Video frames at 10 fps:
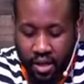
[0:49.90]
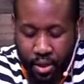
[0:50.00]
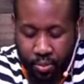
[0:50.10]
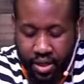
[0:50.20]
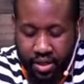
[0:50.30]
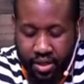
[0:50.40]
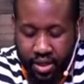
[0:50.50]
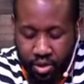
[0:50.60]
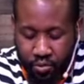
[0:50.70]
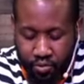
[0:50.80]
Our Father
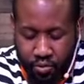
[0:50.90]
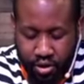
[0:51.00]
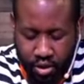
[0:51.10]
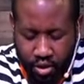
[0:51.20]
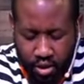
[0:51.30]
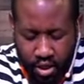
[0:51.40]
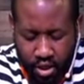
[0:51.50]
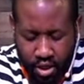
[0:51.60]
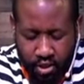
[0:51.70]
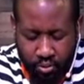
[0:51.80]
God, we thank you for your
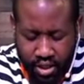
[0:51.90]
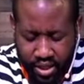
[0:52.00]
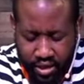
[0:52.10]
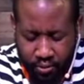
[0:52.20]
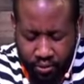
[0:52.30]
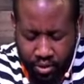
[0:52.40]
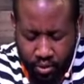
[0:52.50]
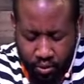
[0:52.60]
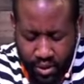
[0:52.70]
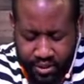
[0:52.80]
love. We thank you
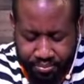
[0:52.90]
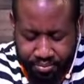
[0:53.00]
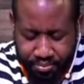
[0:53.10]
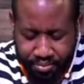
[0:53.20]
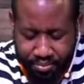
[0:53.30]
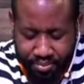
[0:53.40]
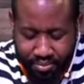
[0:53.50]
for your grace.